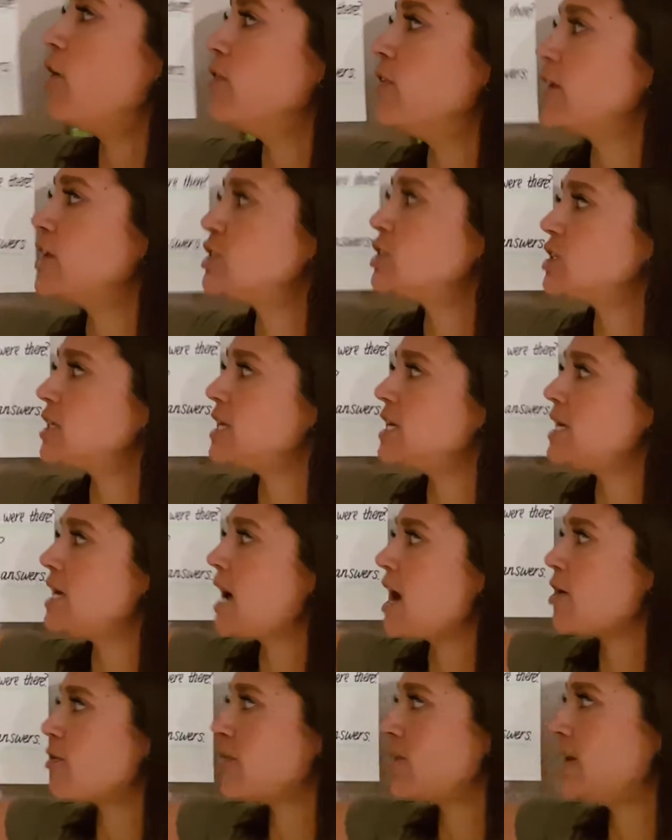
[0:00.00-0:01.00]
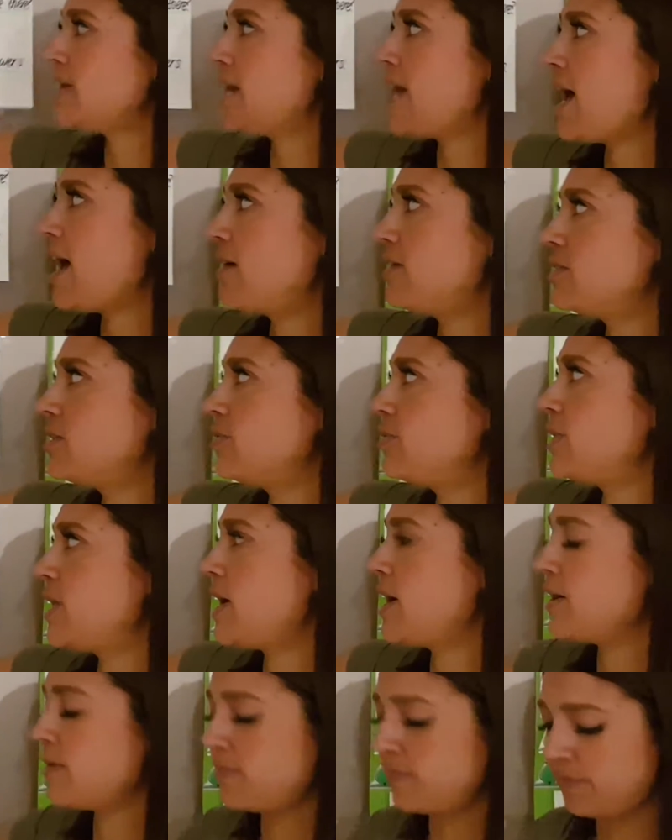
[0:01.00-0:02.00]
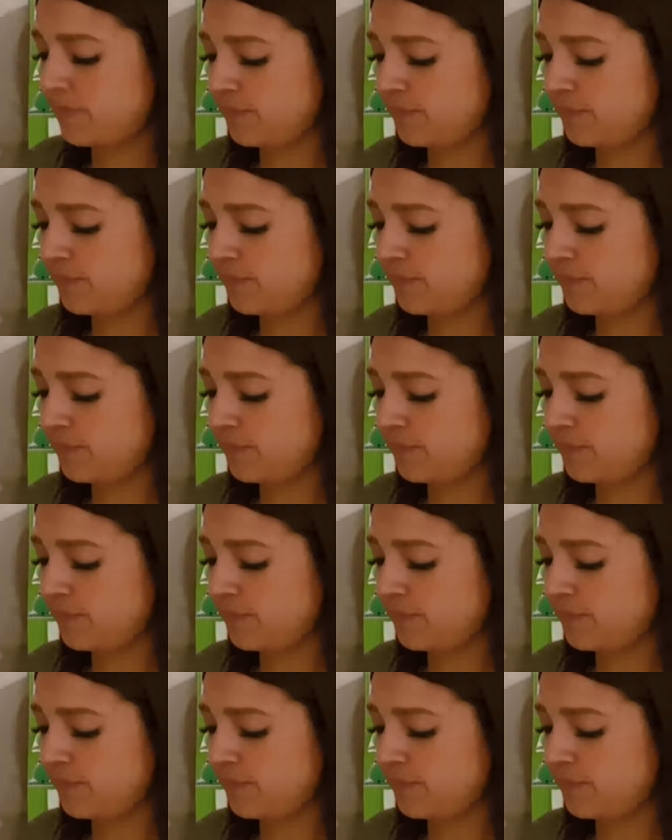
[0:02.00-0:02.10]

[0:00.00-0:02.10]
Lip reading: of actually carrying out the plan.